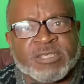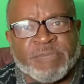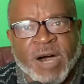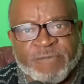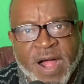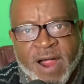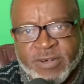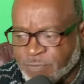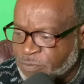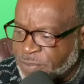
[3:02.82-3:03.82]
about firing
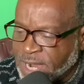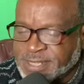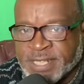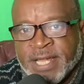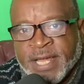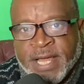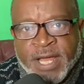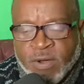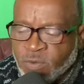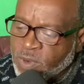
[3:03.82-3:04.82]
up the bus.
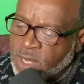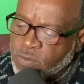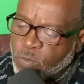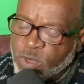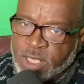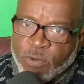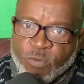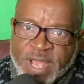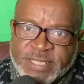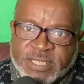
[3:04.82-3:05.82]
Well, with
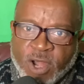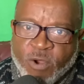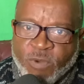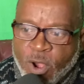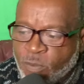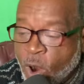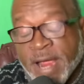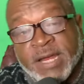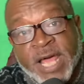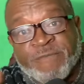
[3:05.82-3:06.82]
Lorenzo Romar,
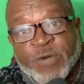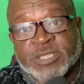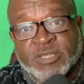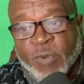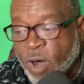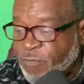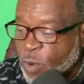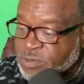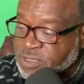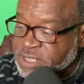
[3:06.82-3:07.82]
and first of all,
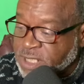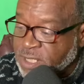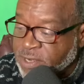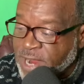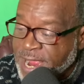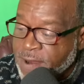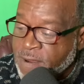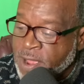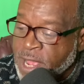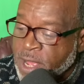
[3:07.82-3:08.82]
folks, let's clear the
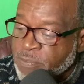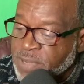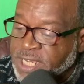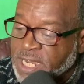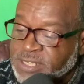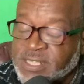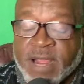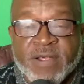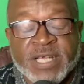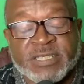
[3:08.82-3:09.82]
air, because
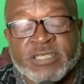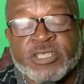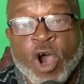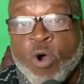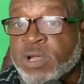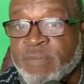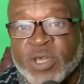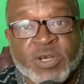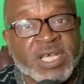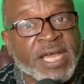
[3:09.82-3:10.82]
there is no
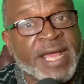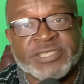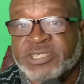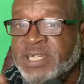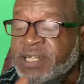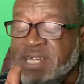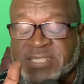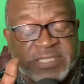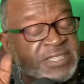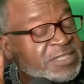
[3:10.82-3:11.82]
communication.
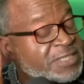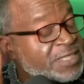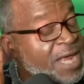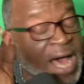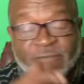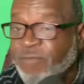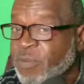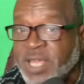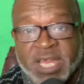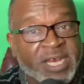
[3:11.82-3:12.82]
This is not
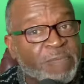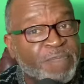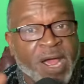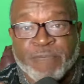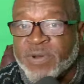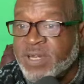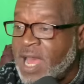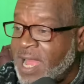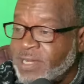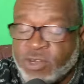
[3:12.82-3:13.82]
from any
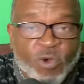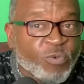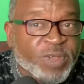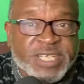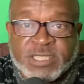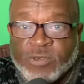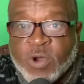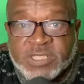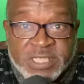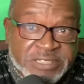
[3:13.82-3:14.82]
Pepperdine, no
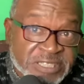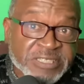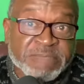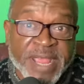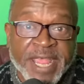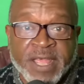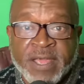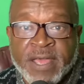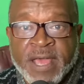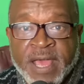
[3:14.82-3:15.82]
resource. This is me.
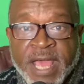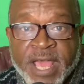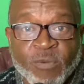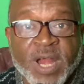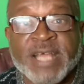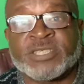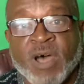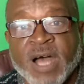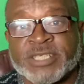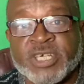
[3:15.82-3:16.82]
And when I
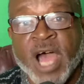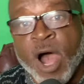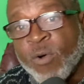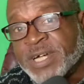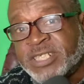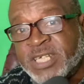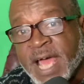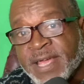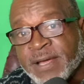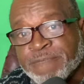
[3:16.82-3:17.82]
talk to you, I always
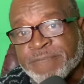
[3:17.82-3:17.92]
tell you,